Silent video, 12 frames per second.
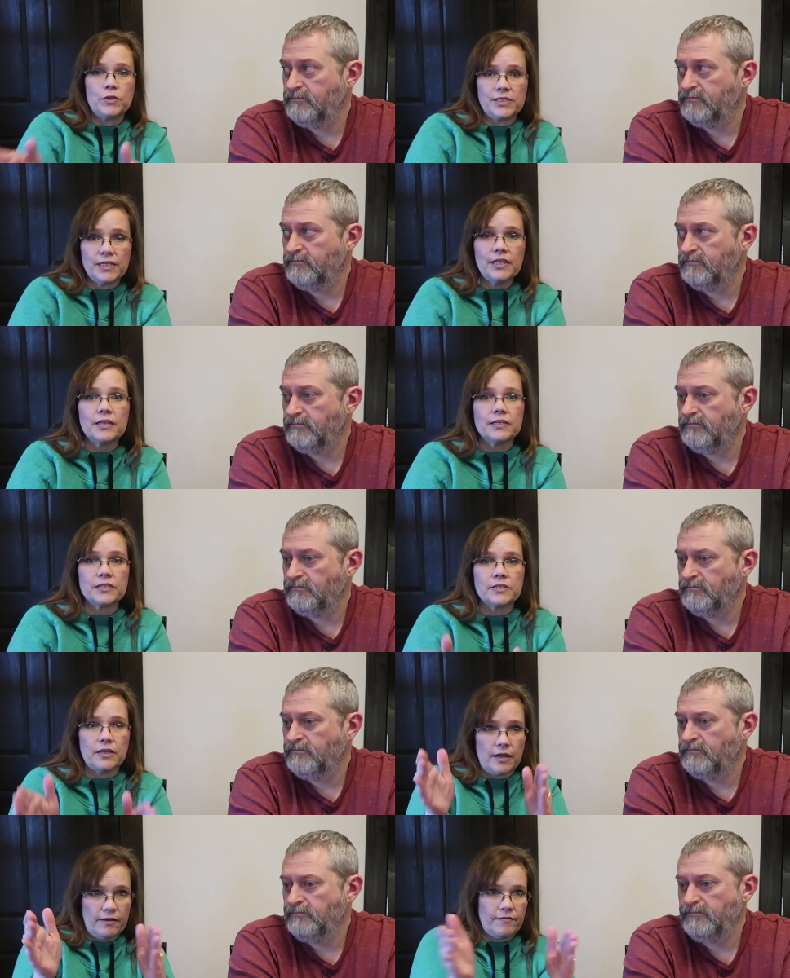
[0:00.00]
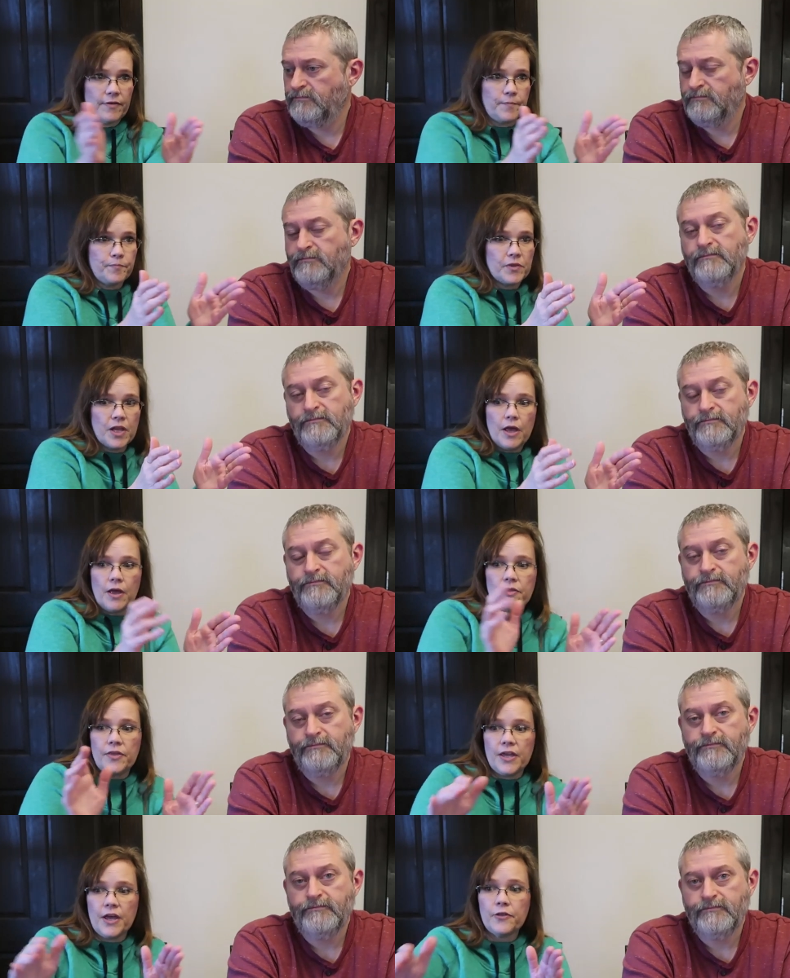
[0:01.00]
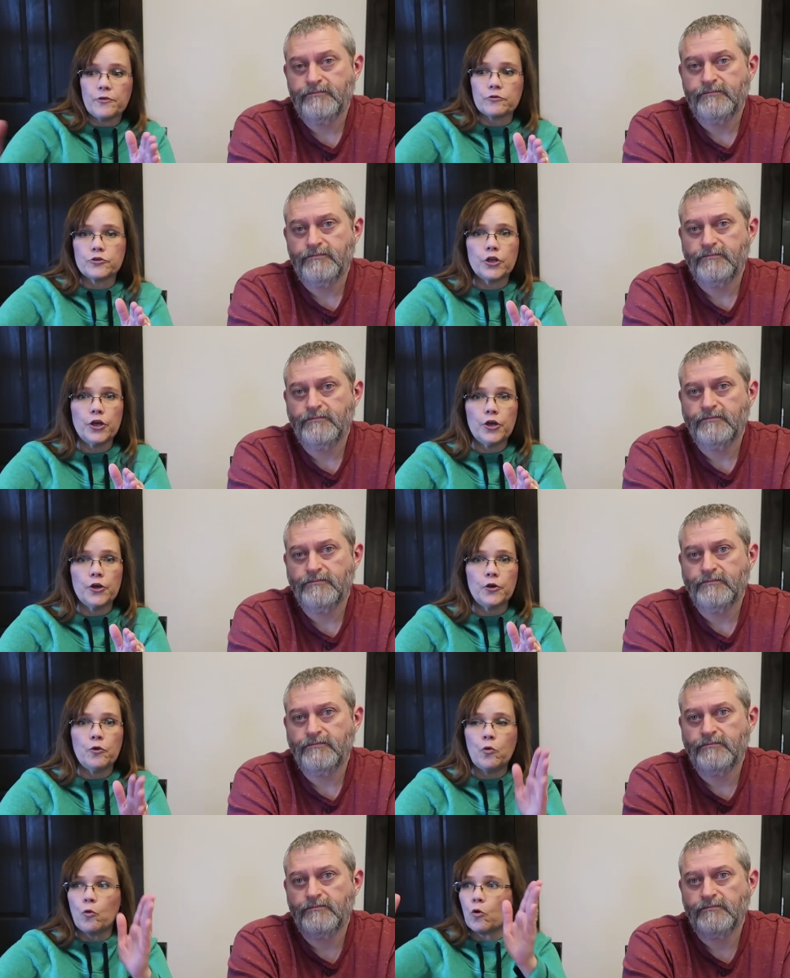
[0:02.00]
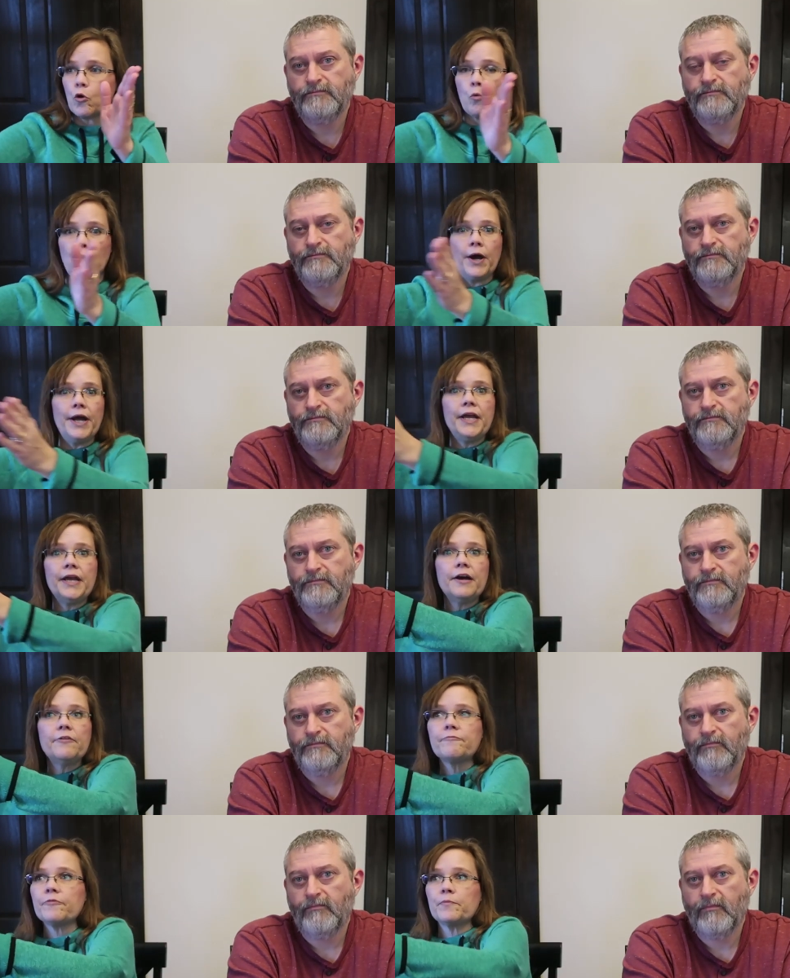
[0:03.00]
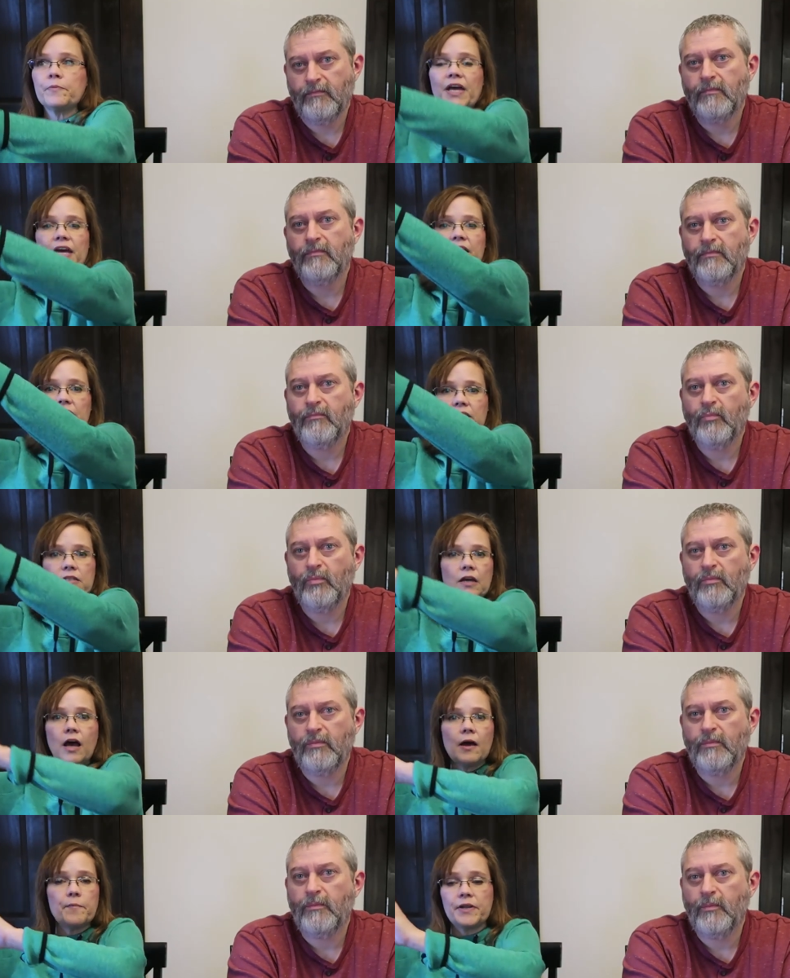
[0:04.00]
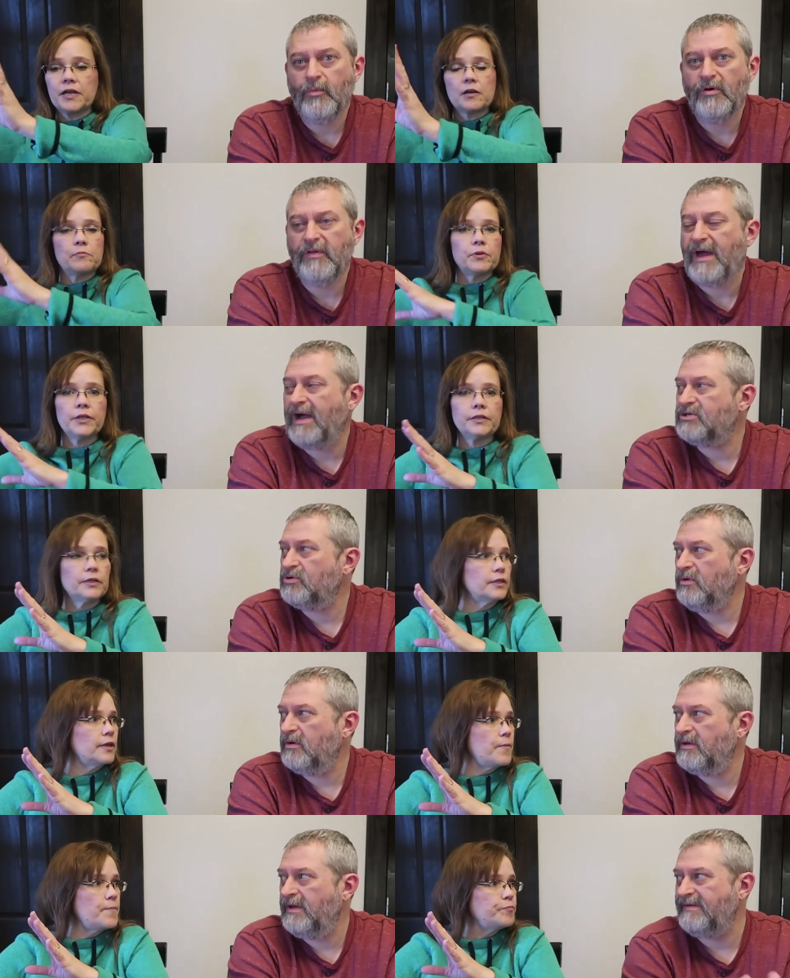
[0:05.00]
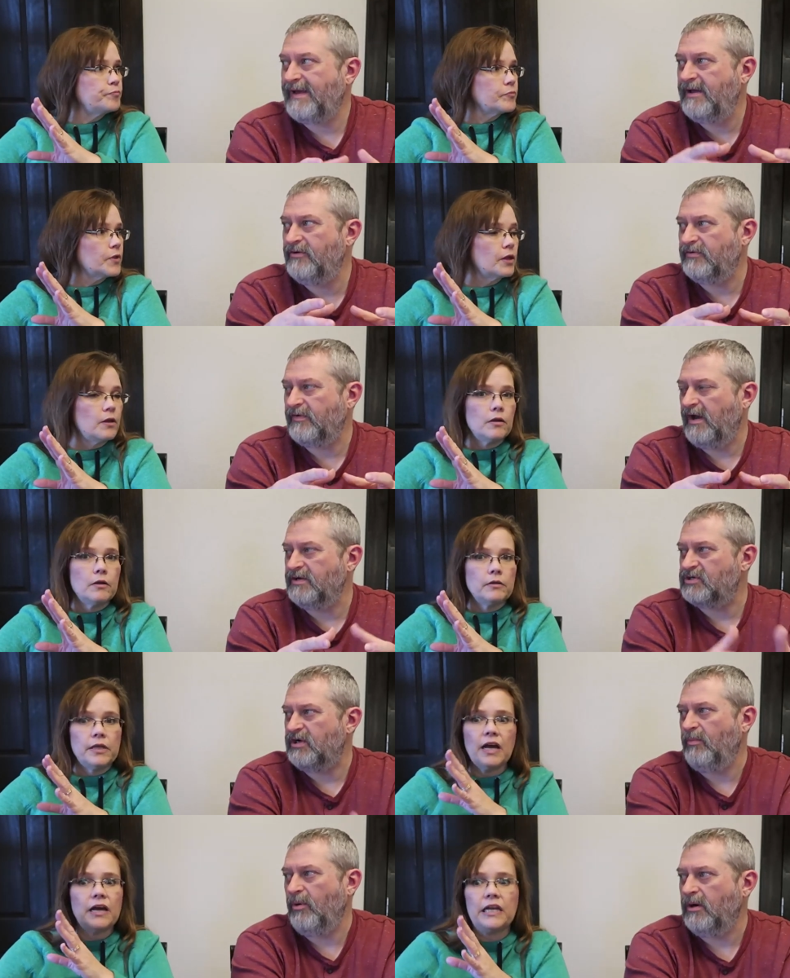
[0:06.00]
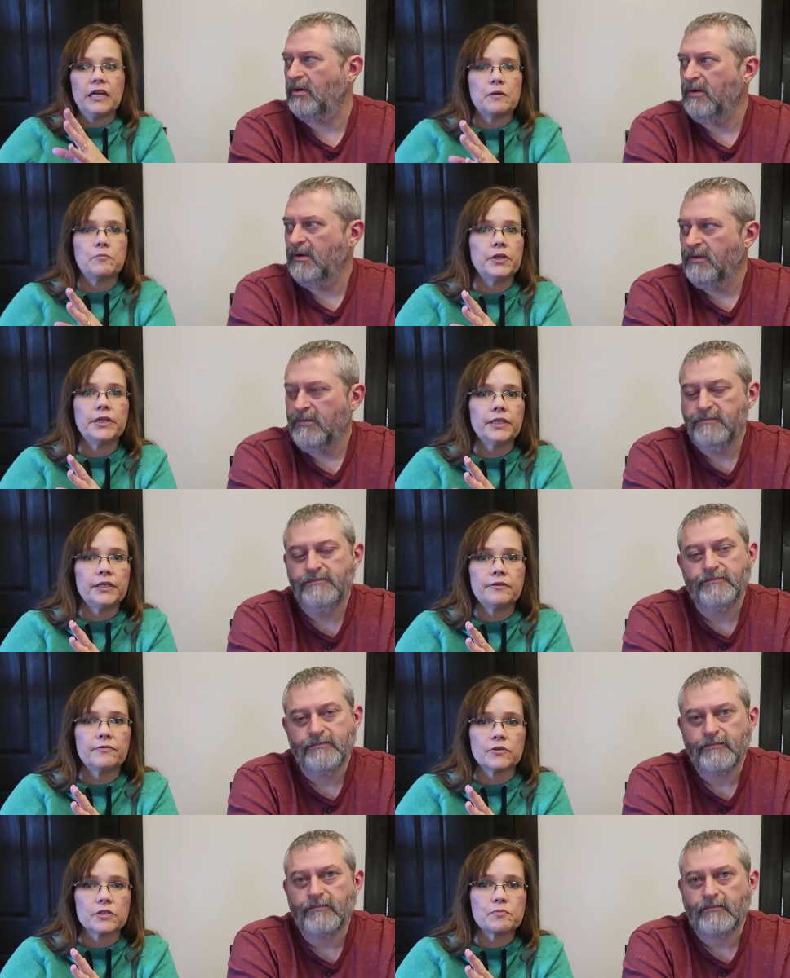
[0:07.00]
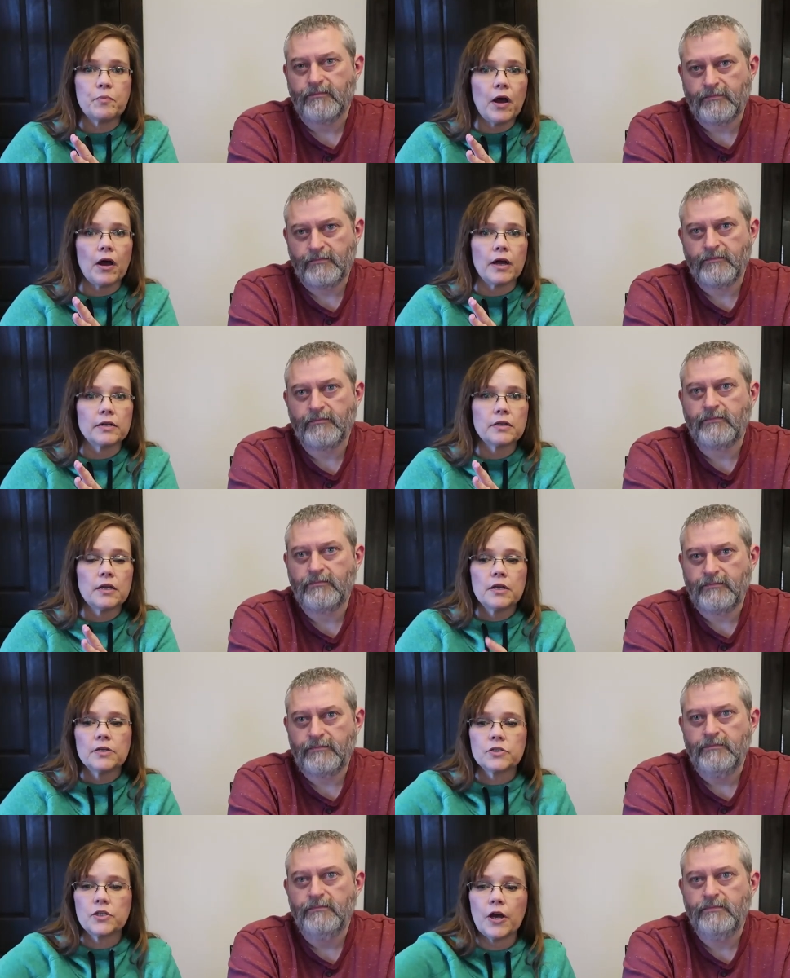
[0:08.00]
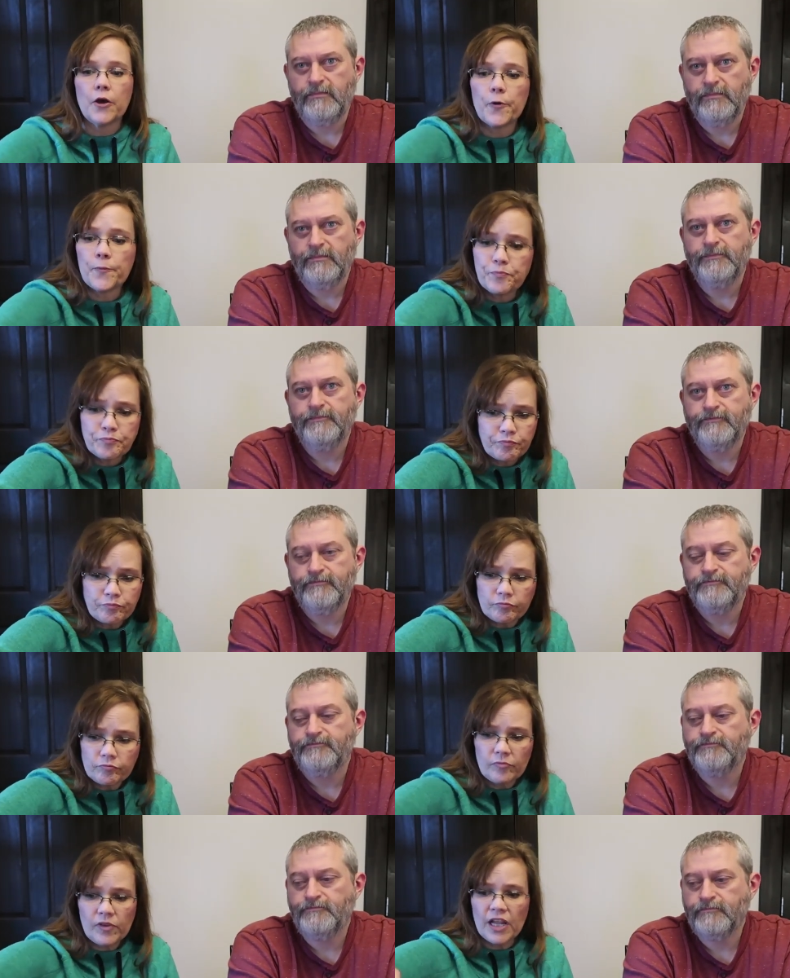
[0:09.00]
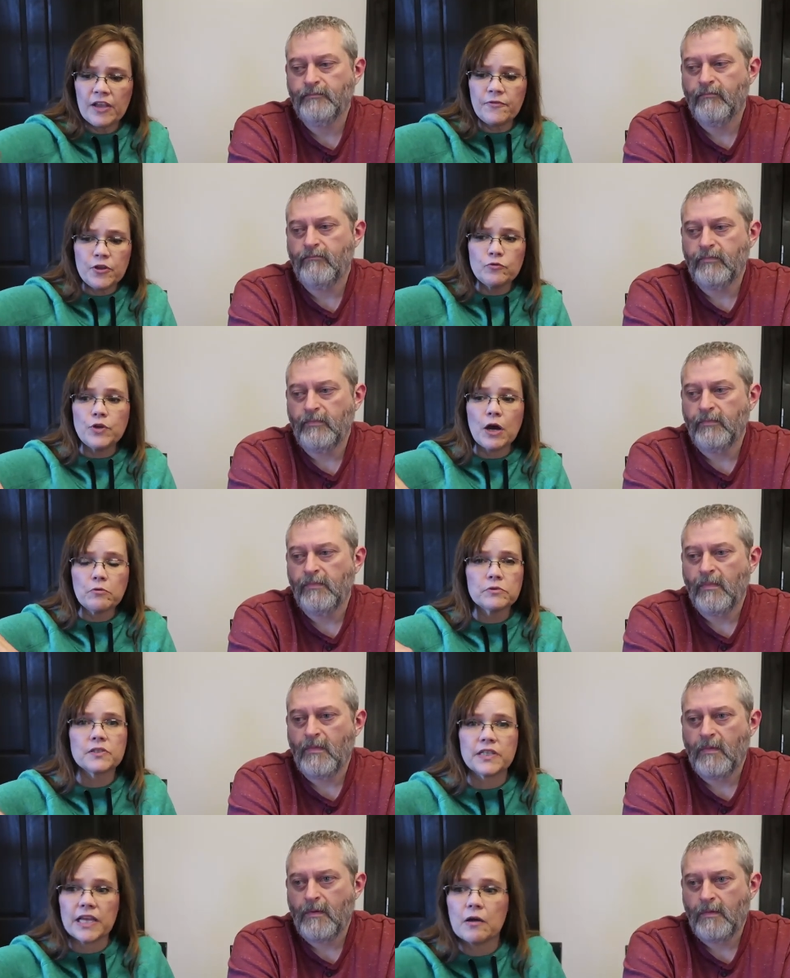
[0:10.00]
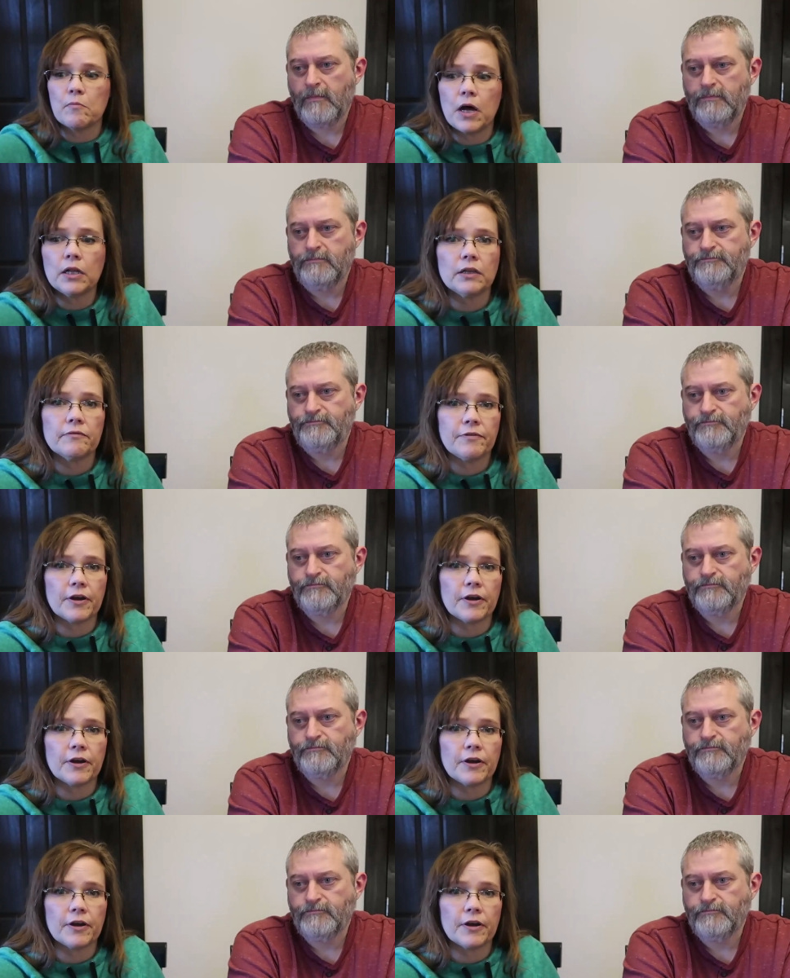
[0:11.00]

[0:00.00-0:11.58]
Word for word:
Speaker 1: would see this stuff. The other two were way up from that at the top, and where the actual
Speaker 2: containers are.
Speaker 1: Yeah, in a completely different spot. So if you don't see them all at